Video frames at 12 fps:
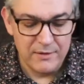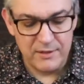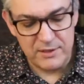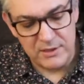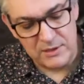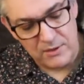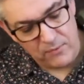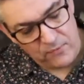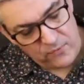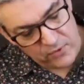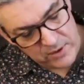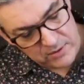This is
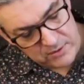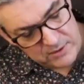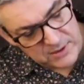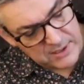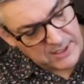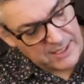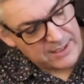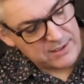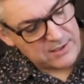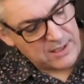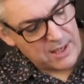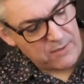Friels.
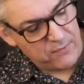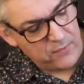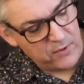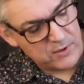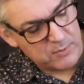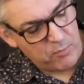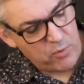It's their first